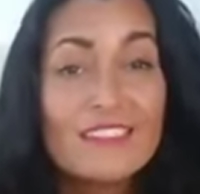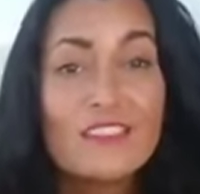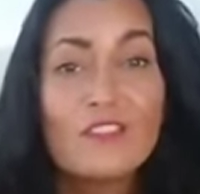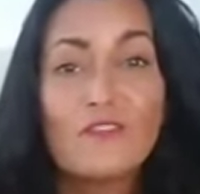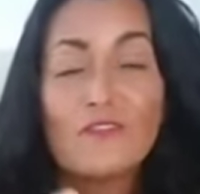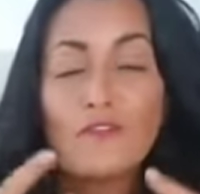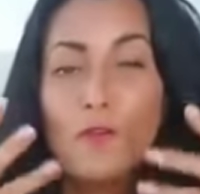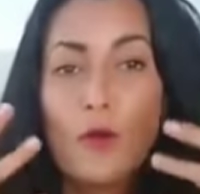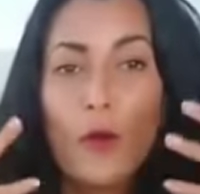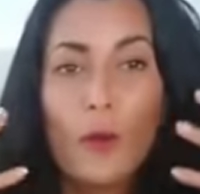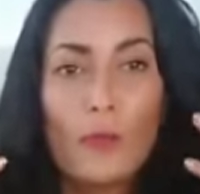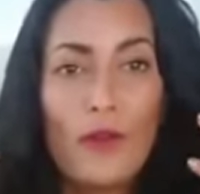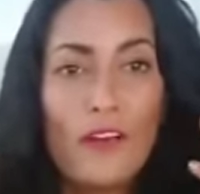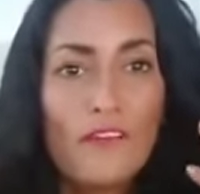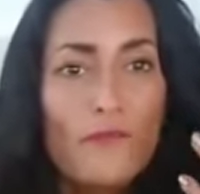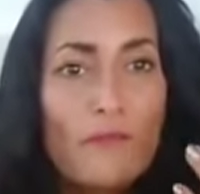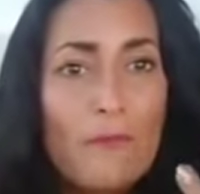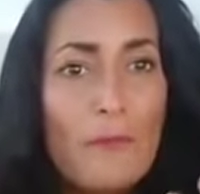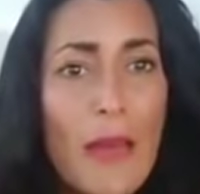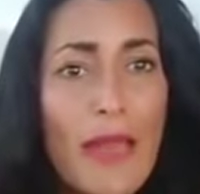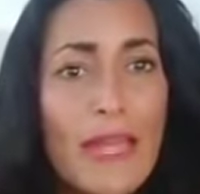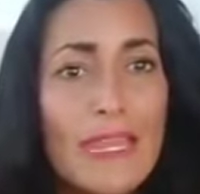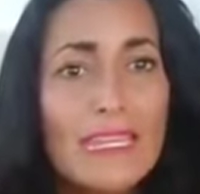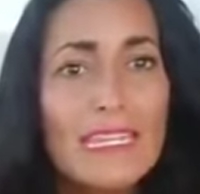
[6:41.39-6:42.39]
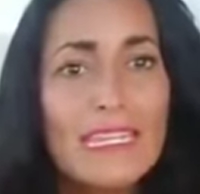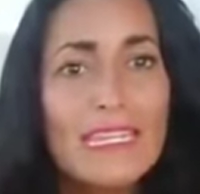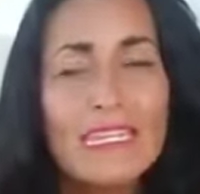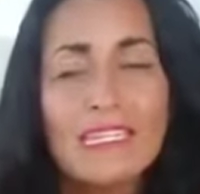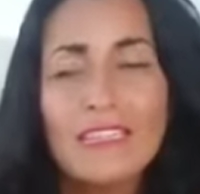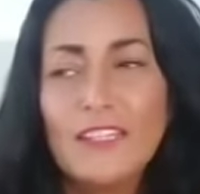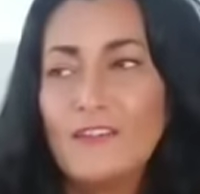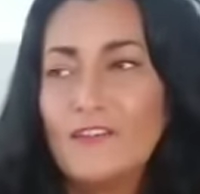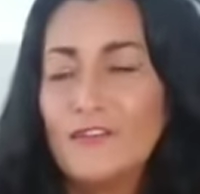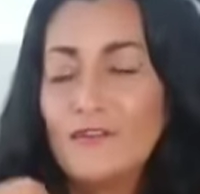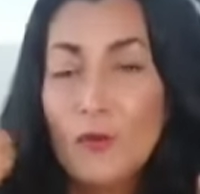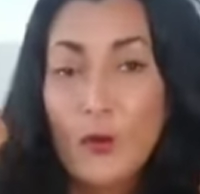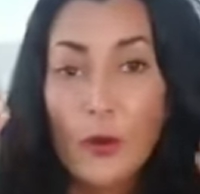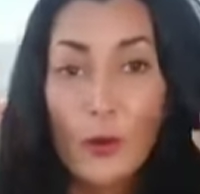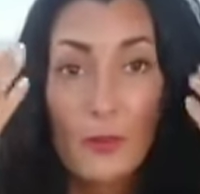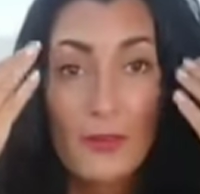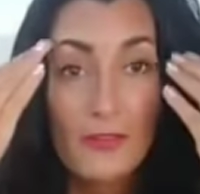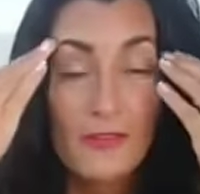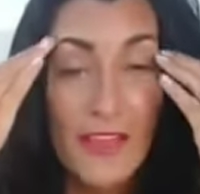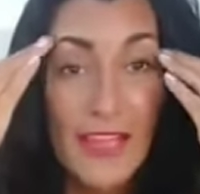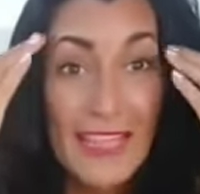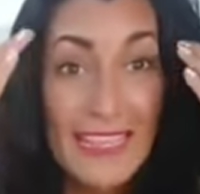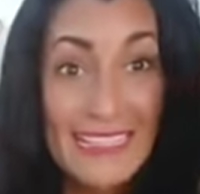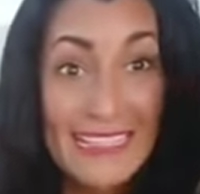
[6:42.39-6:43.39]
in the form of money, in the form
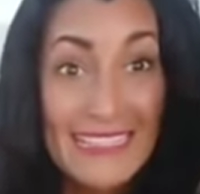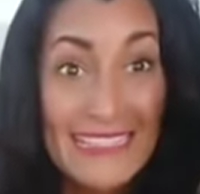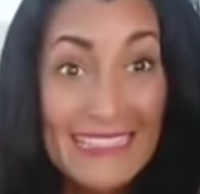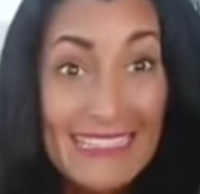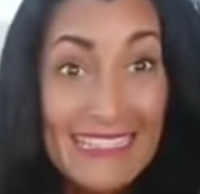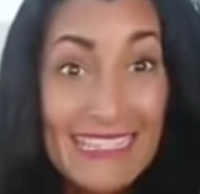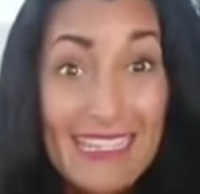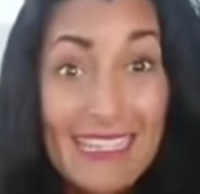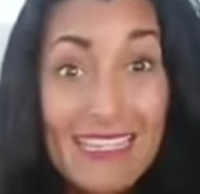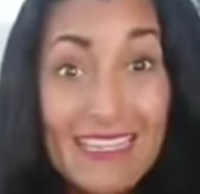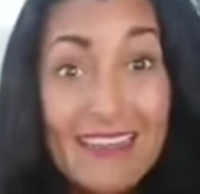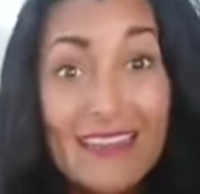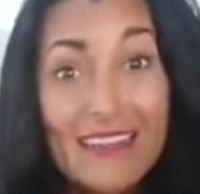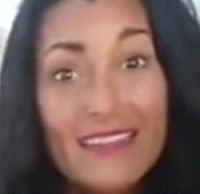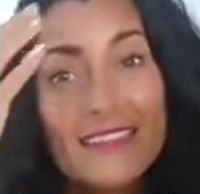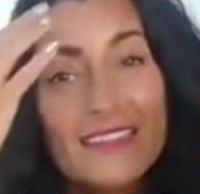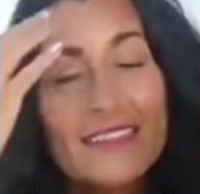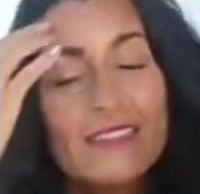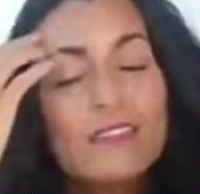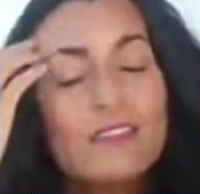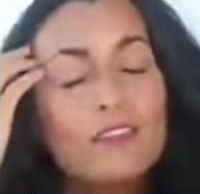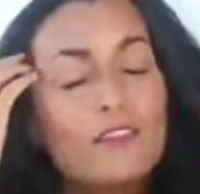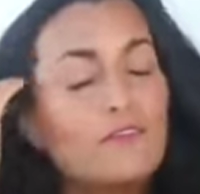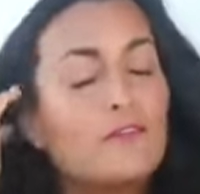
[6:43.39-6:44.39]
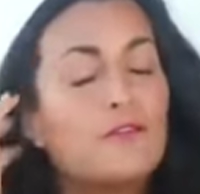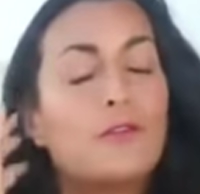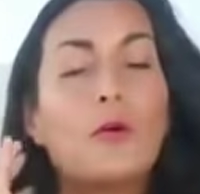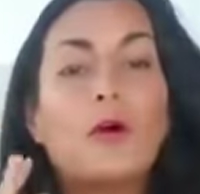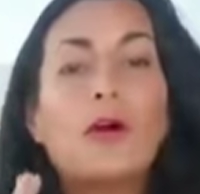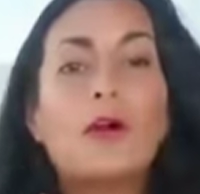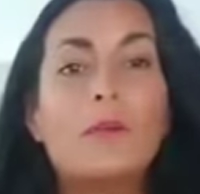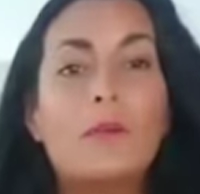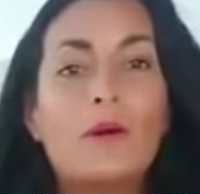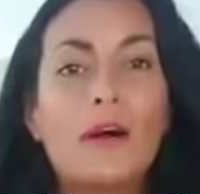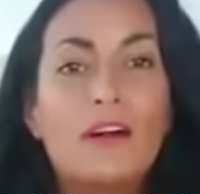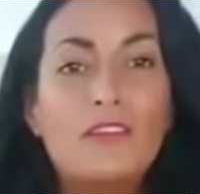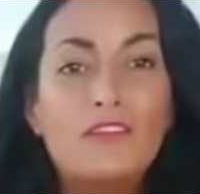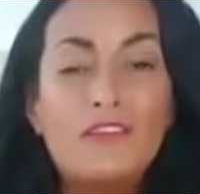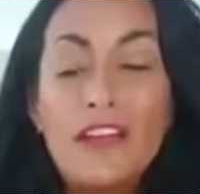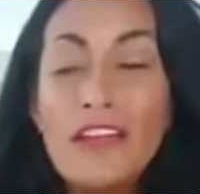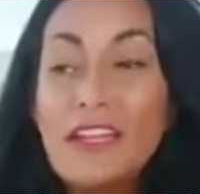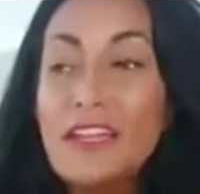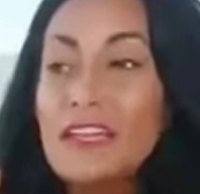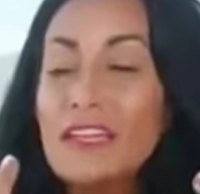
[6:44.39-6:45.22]
of ideas, in the form of,